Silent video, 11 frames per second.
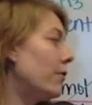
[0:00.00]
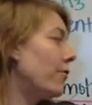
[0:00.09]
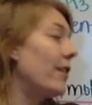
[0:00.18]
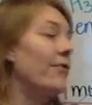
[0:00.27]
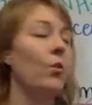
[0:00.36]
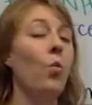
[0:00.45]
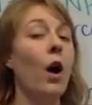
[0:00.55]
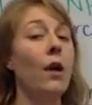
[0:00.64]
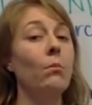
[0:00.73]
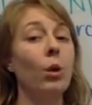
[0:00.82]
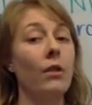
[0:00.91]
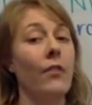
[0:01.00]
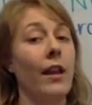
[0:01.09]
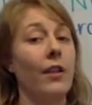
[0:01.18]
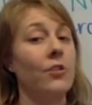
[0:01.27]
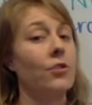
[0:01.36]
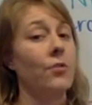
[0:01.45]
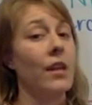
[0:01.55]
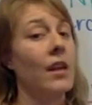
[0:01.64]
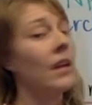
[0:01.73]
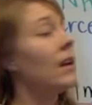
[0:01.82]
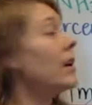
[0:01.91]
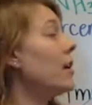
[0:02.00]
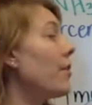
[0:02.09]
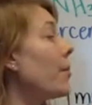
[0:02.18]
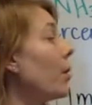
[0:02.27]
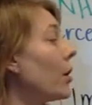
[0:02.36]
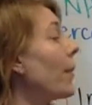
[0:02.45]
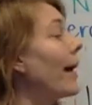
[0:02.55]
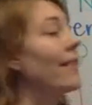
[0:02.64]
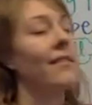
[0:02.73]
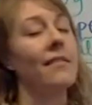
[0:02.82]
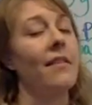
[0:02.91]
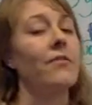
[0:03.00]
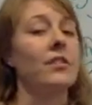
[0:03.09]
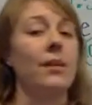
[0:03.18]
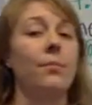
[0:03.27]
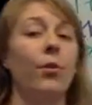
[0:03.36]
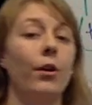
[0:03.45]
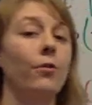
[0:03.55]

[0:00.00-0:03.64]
for every 1 mole of NH3, the molar mass is 17.04